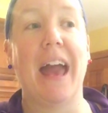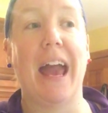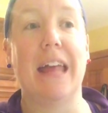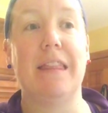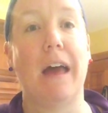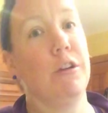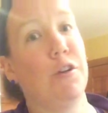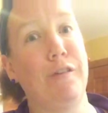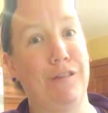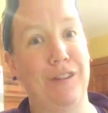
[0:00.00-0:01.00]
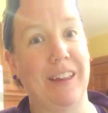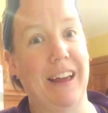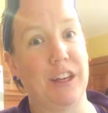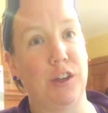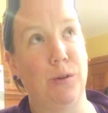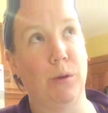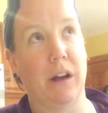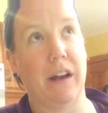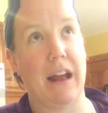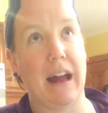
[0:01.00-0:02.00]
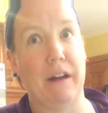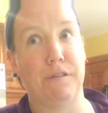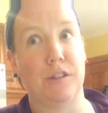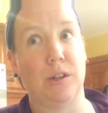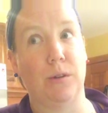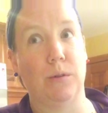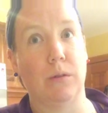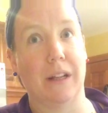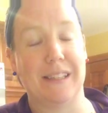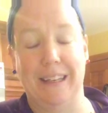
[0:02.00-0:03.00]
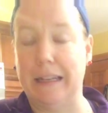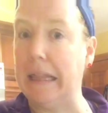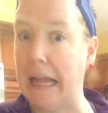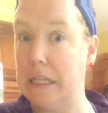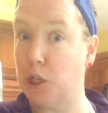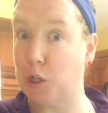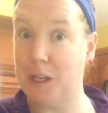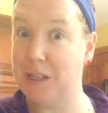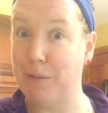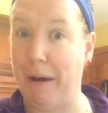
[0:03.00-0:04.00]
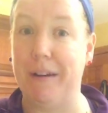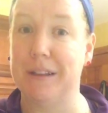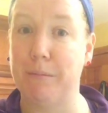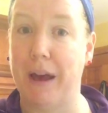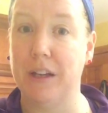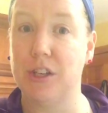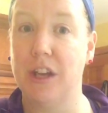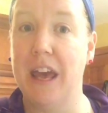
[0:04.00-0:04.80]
And then you don't feel like you are going to have to, cleanse your system out as much.